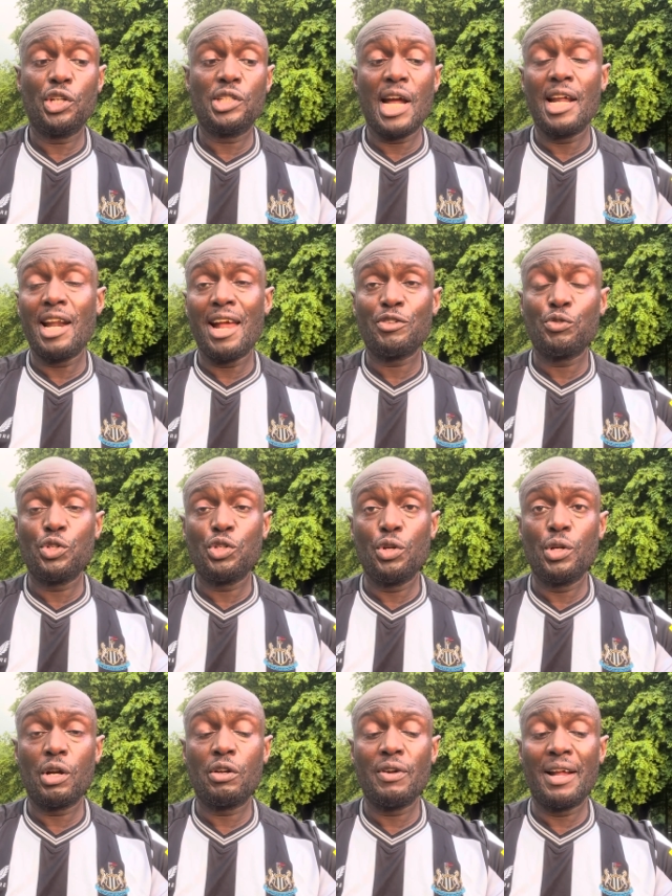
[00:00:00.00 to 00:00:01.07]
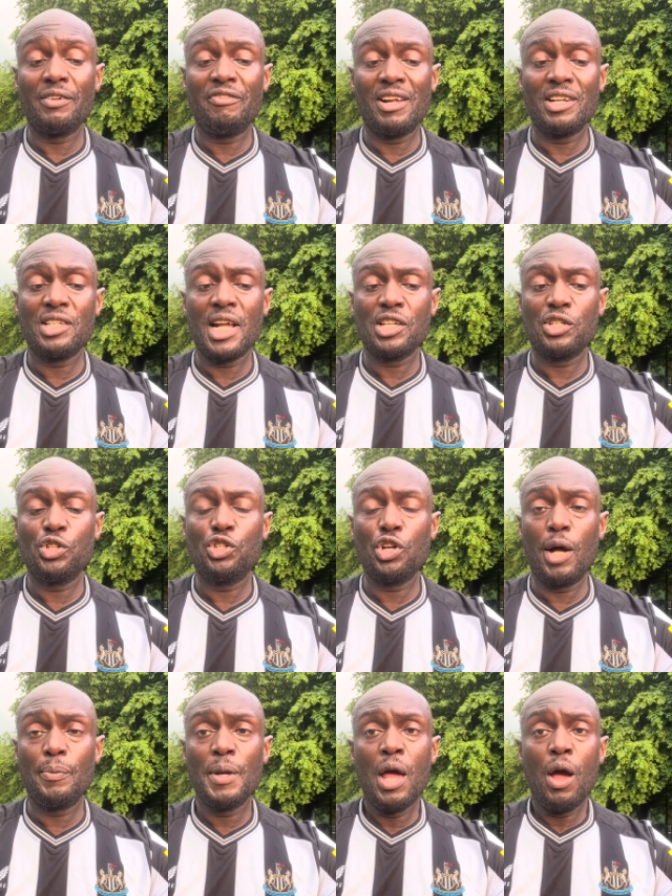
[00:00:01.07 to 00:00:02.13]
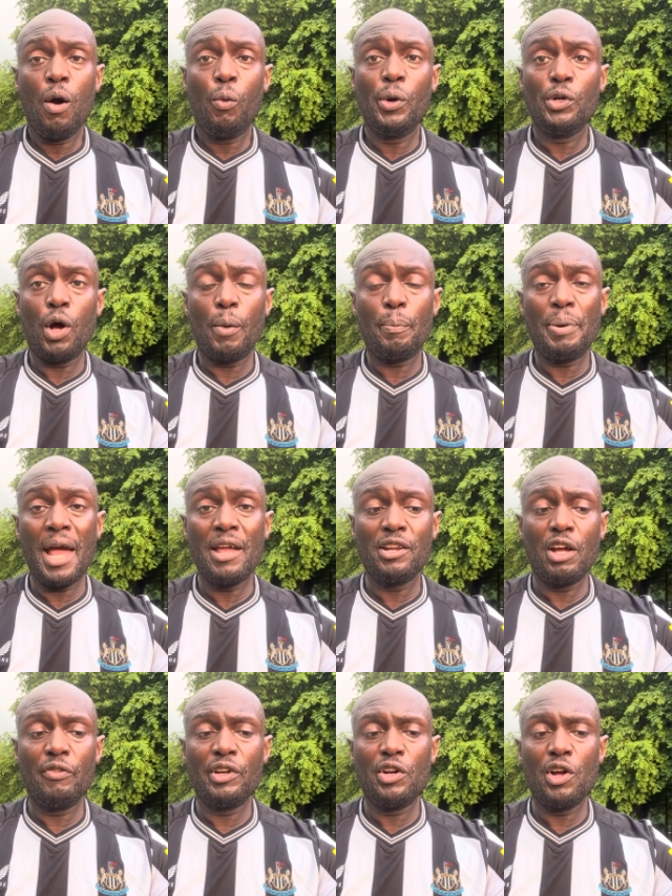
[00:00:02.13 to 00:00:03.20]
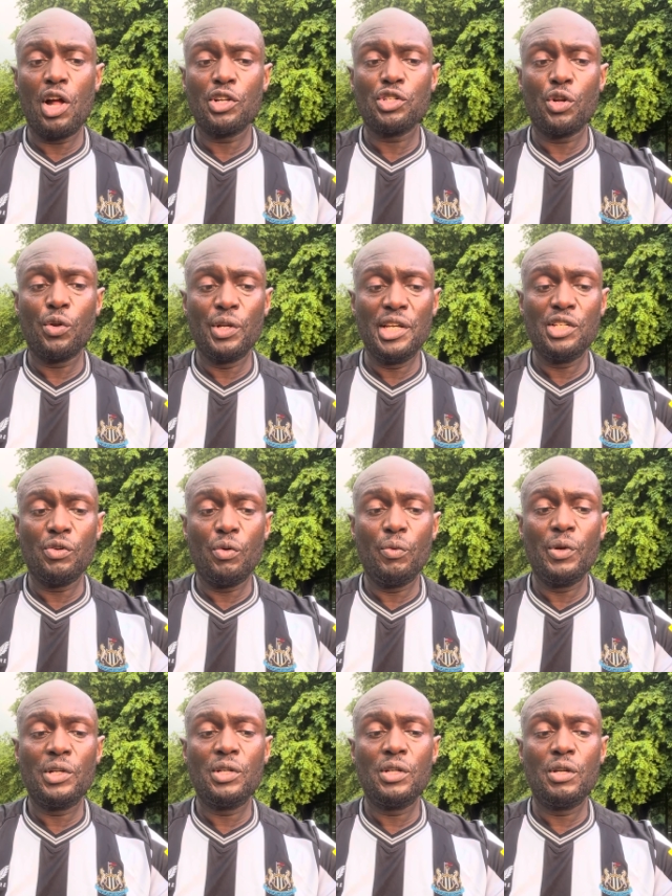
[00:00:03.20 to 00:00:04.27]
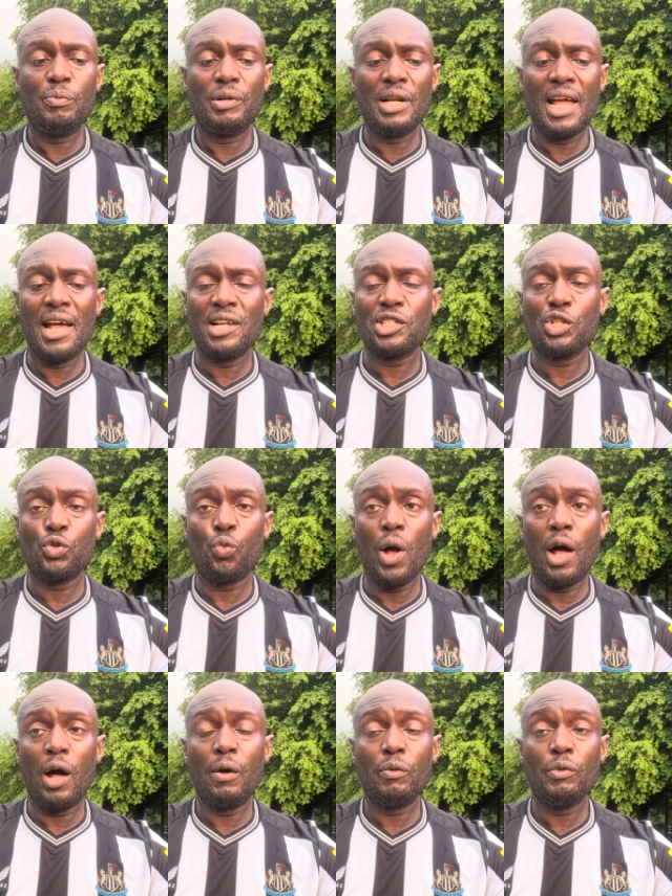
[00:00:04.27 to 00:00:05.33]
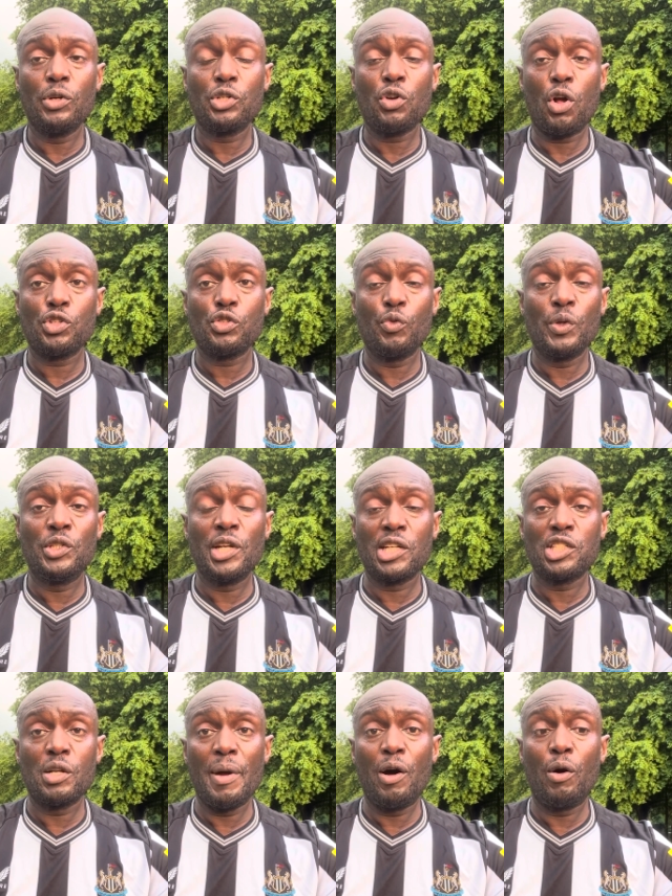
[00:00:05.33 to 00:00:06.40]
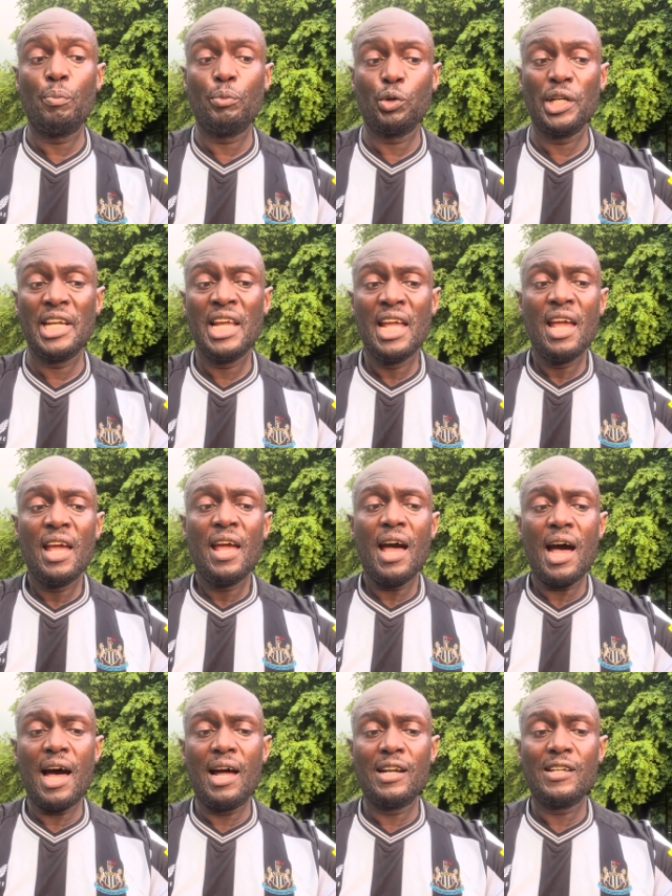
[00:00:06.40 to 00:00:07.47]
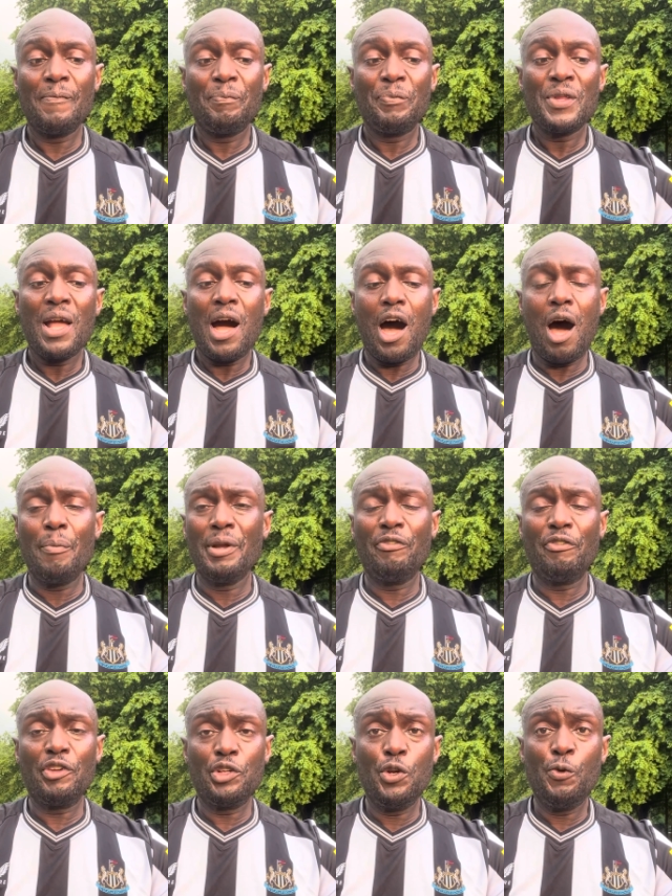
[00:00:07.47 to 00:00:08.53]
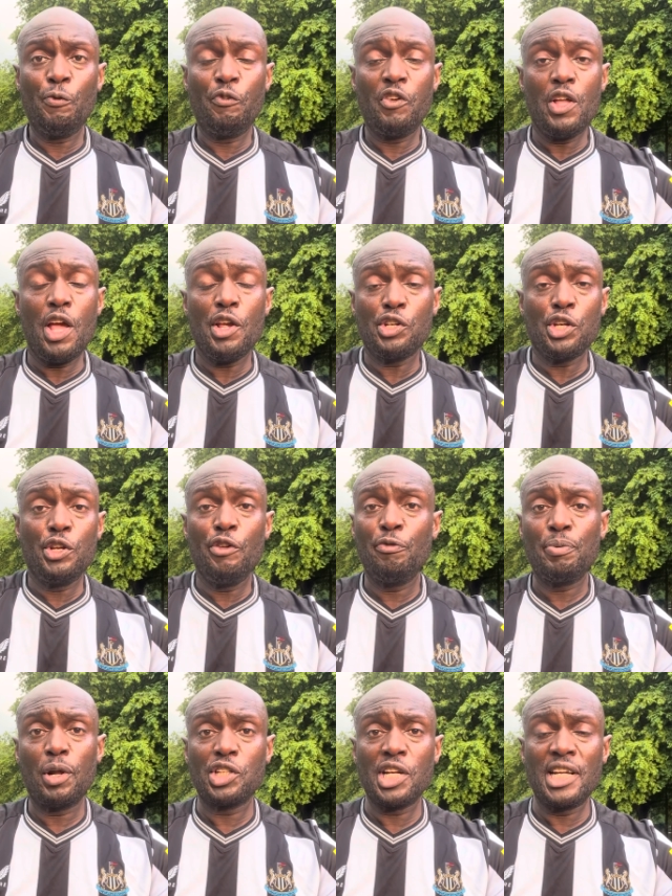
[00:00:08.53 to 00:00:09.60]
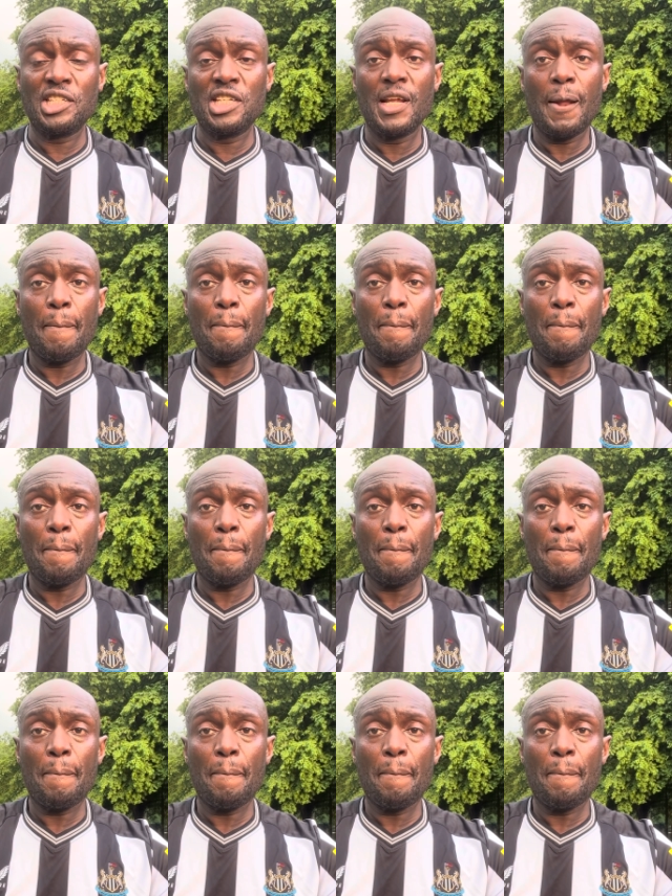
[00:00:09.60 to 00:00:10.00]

Dan Ashworth's doing a grand, fantastic job. We're not paying over the odds on these players as well, which costs a ridiculous amount of money. And I'm in for youth. It's a youth project.